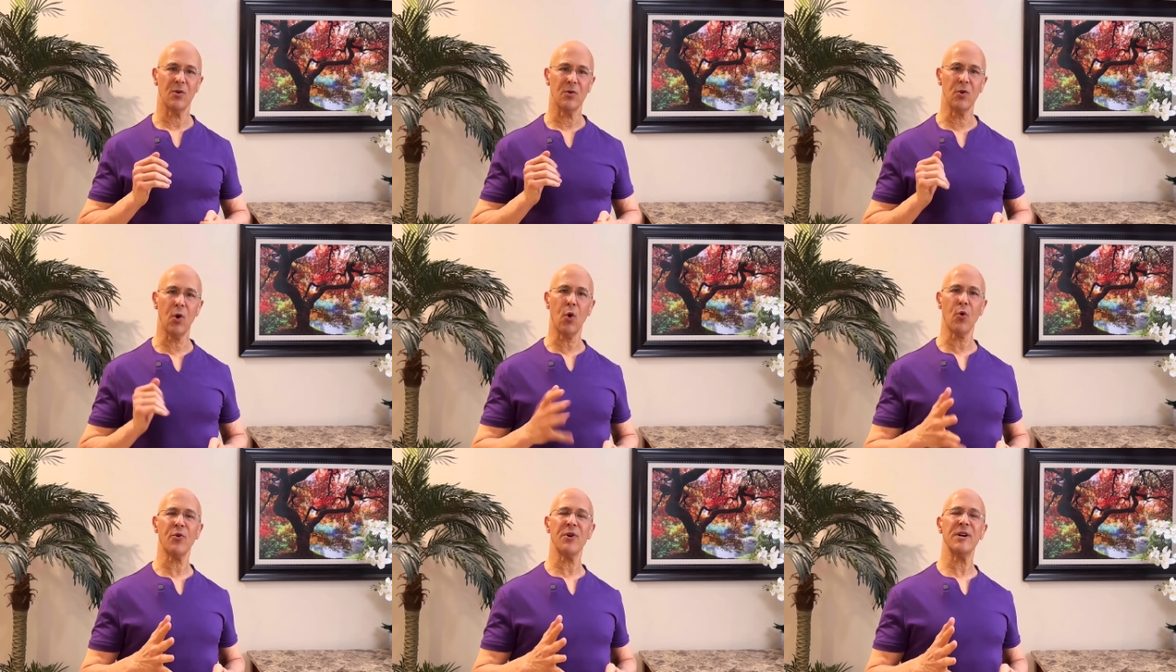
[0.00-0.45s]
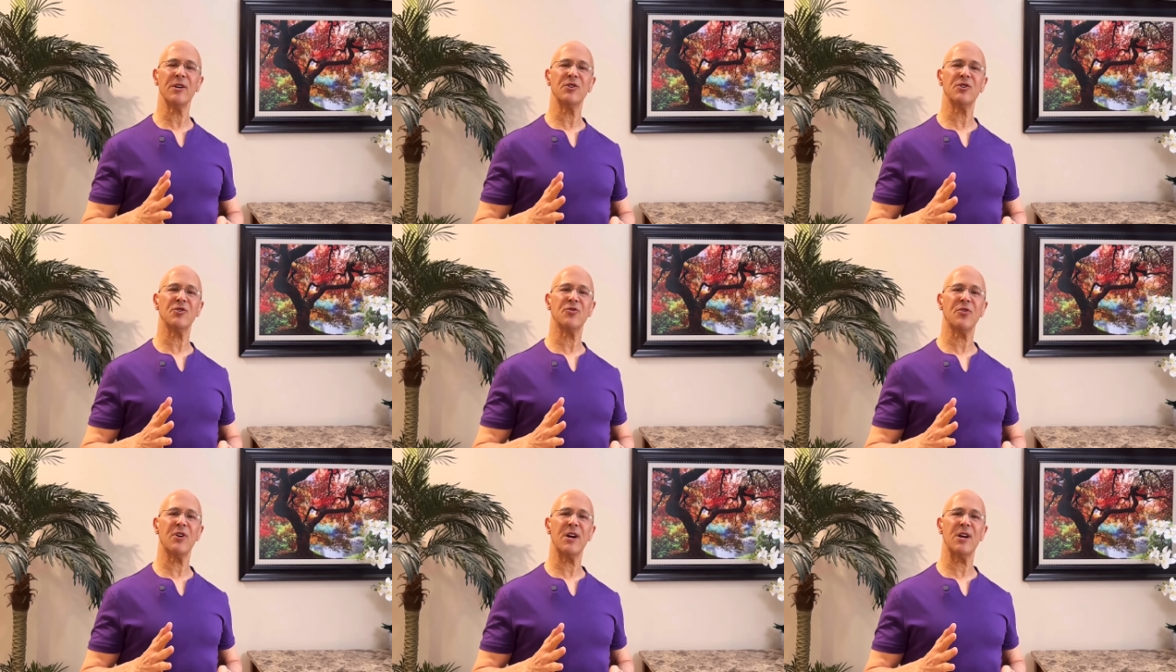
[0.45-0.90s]
Lowering
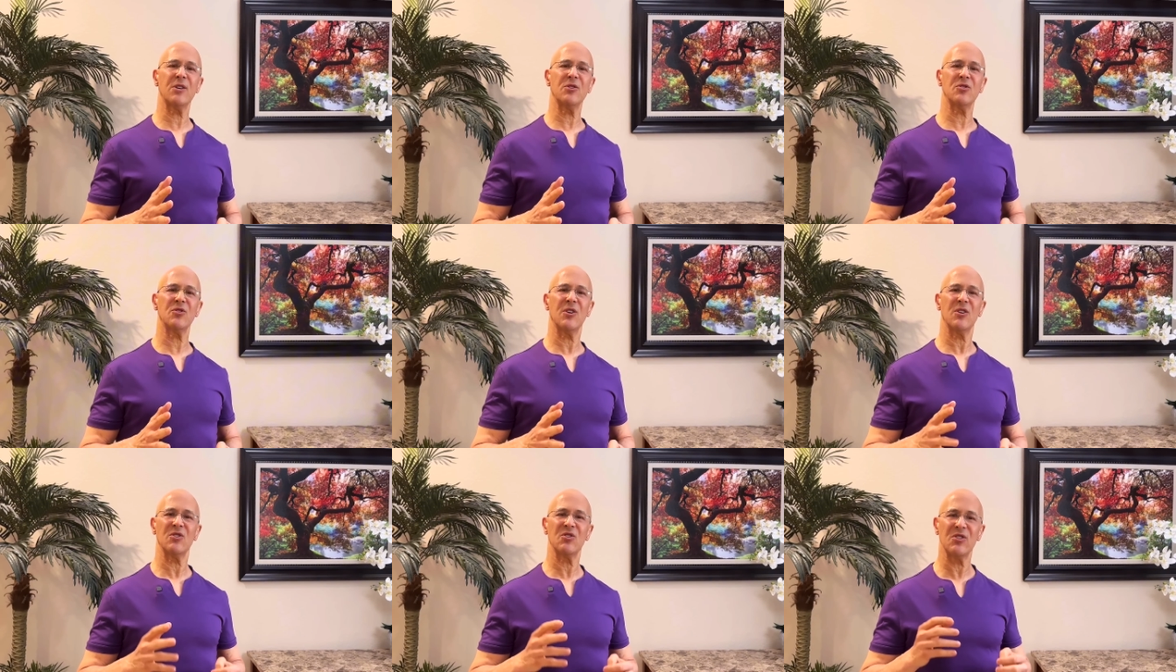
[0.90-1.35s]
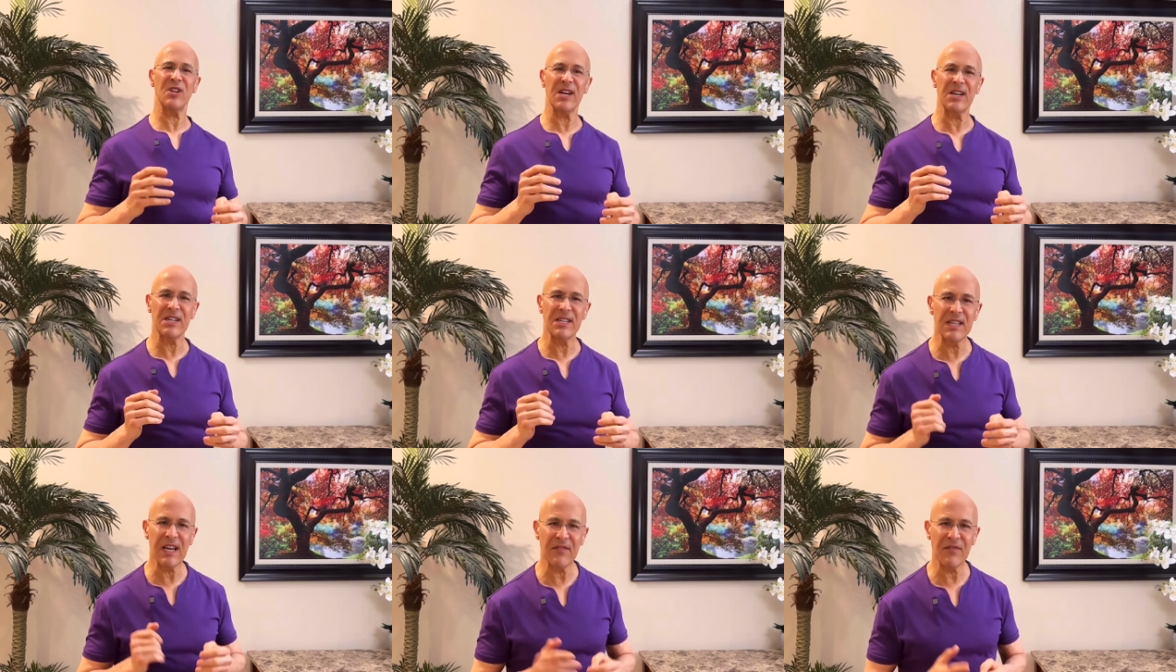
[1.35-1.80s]
stress
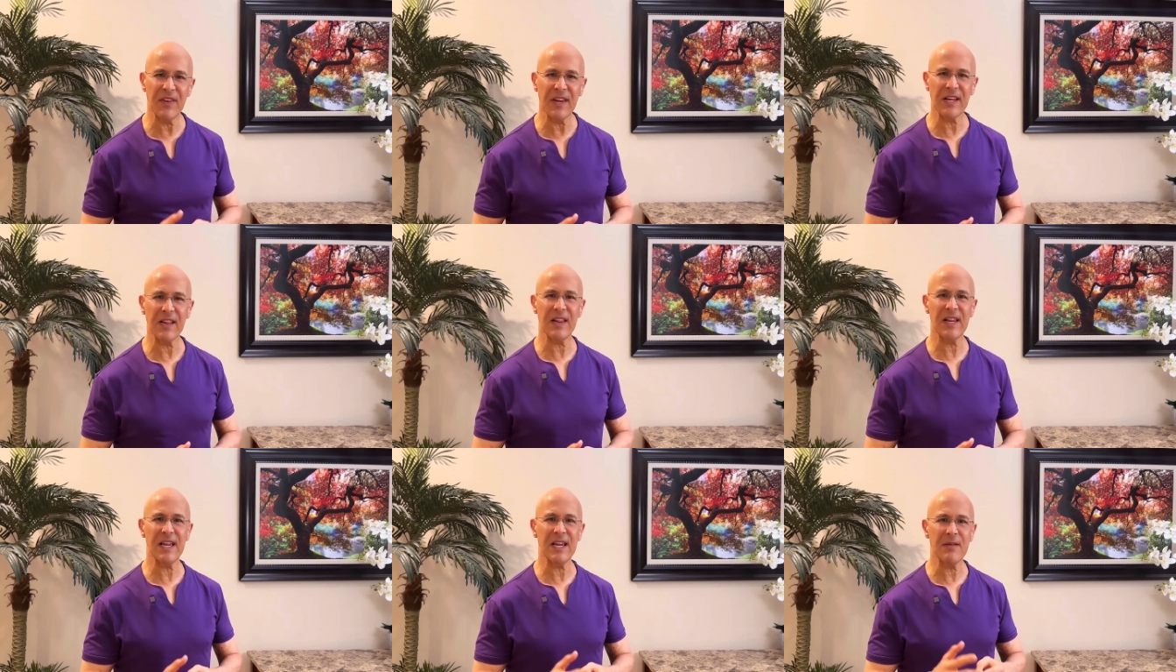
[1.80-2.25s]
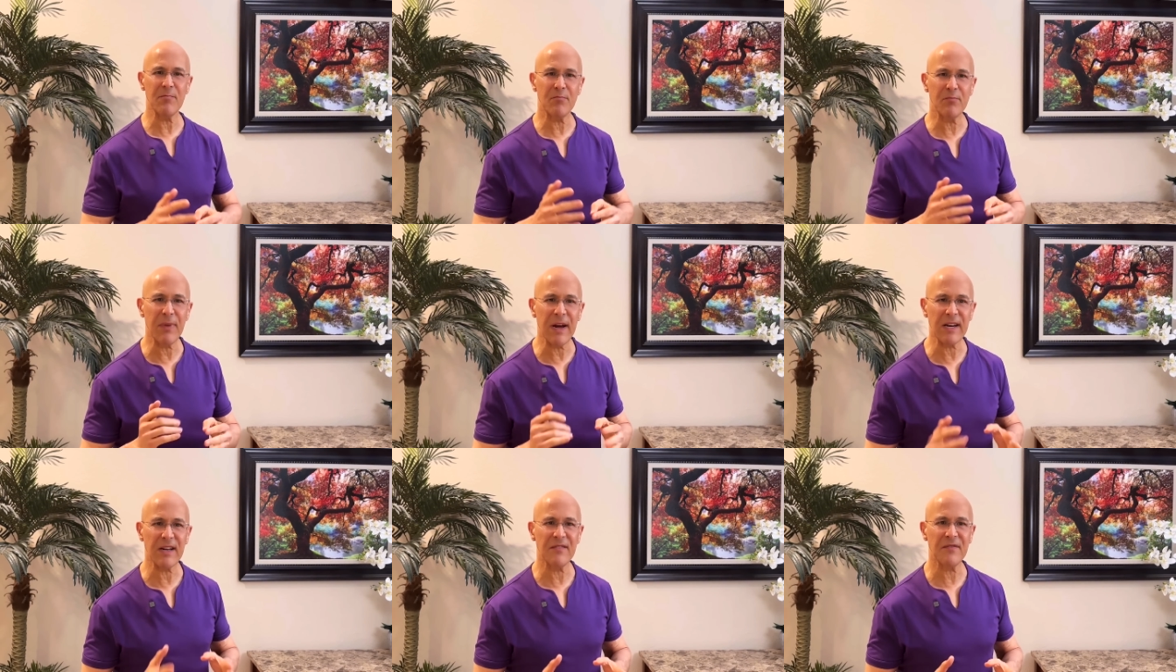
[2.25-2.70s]
significantly
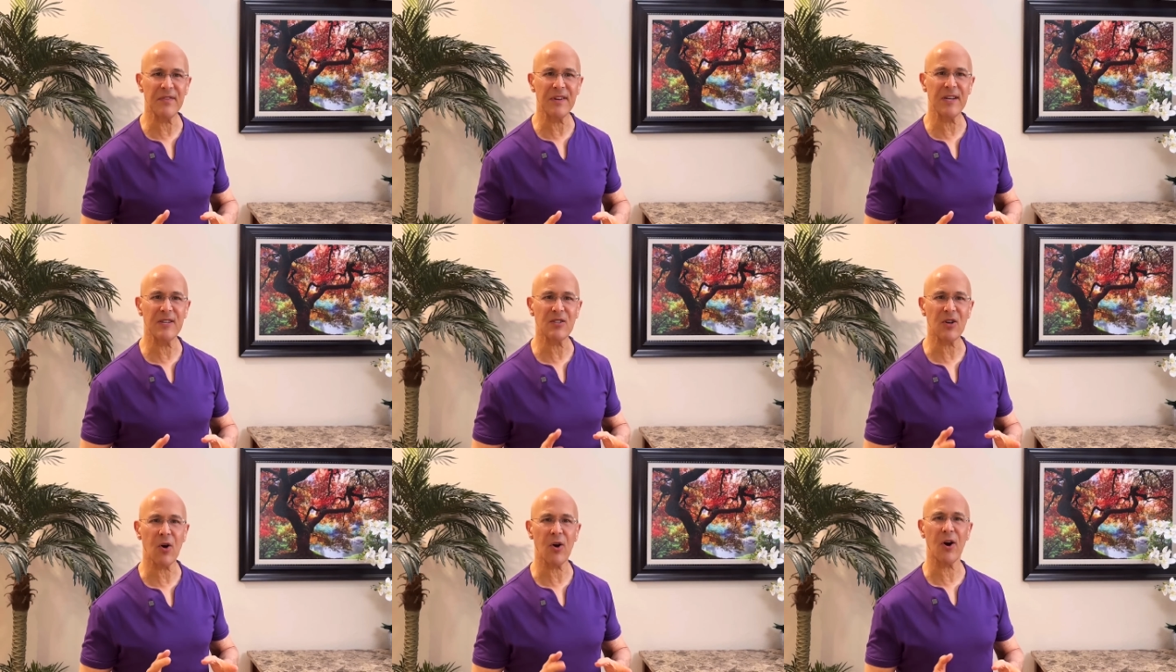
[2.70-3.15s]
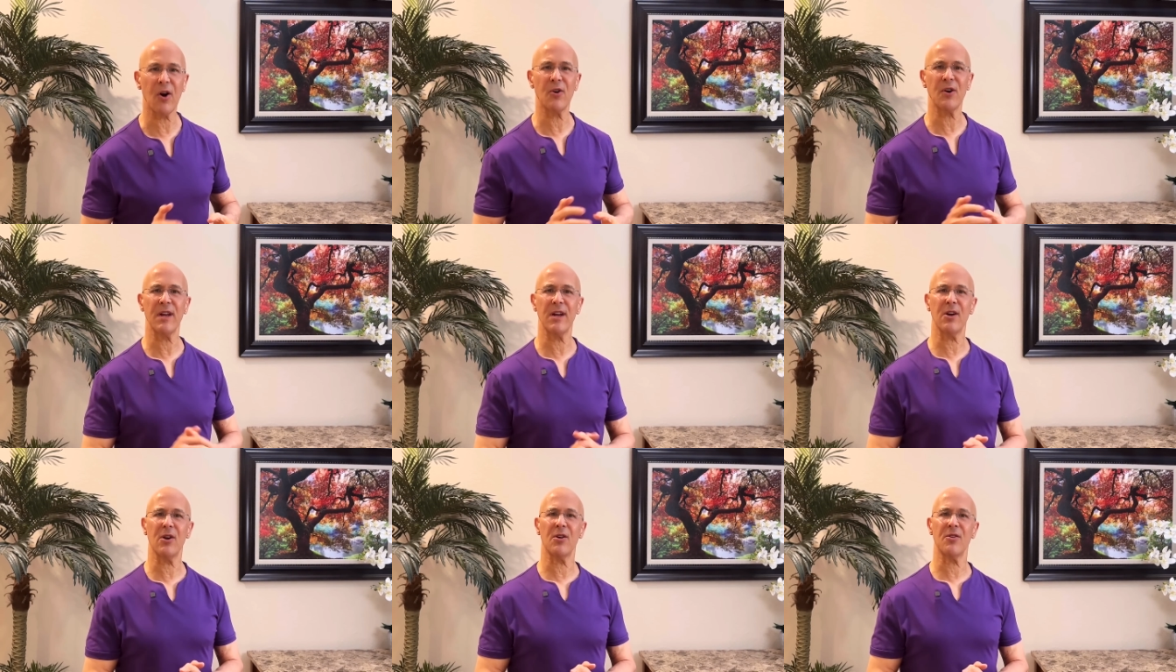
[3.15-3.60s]
benefits our
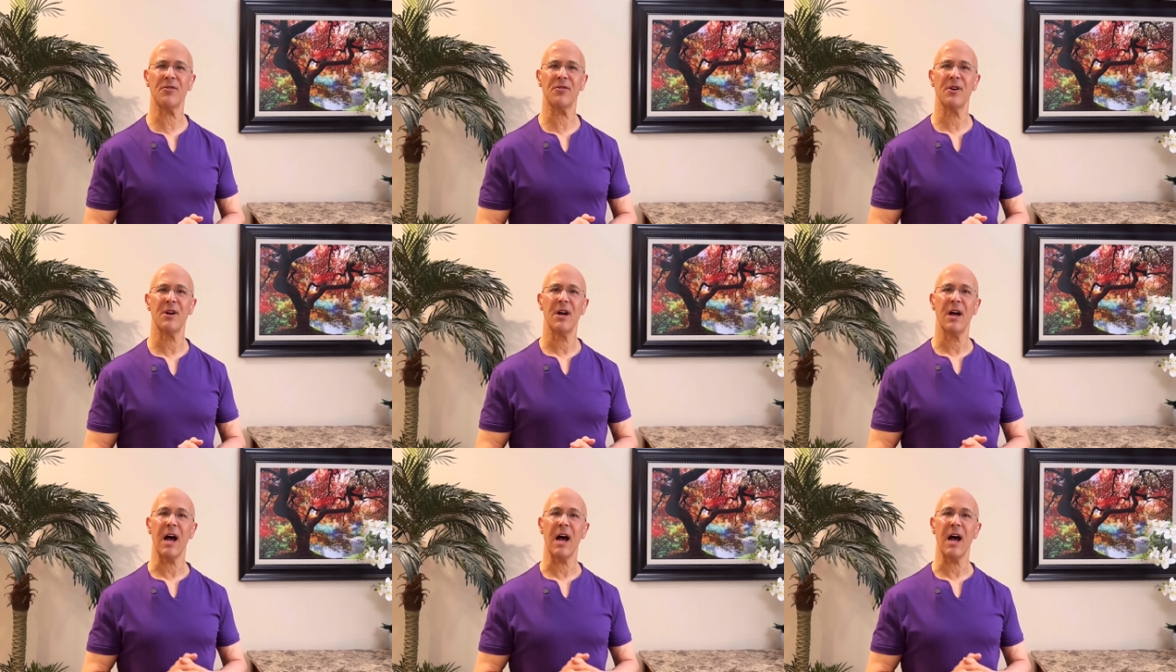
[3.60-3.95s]
heart health.